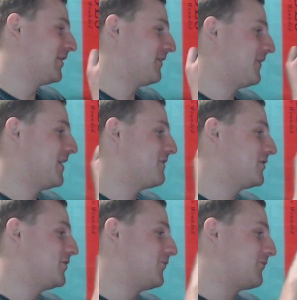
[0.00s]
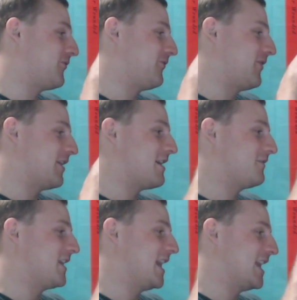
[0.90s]
If you ever do figure
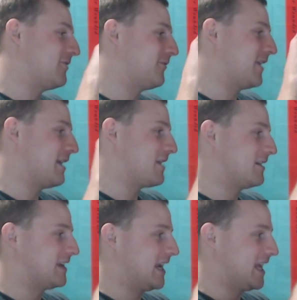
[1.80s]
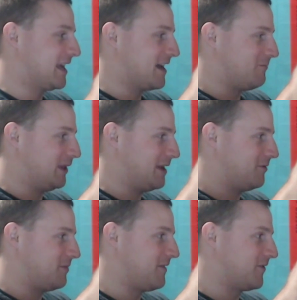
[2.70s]
out getting it or get around to getting it, come play
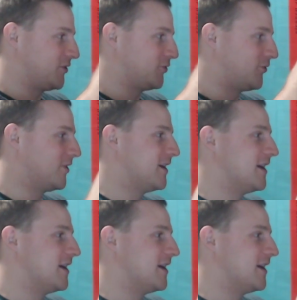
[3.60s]
with me for sure.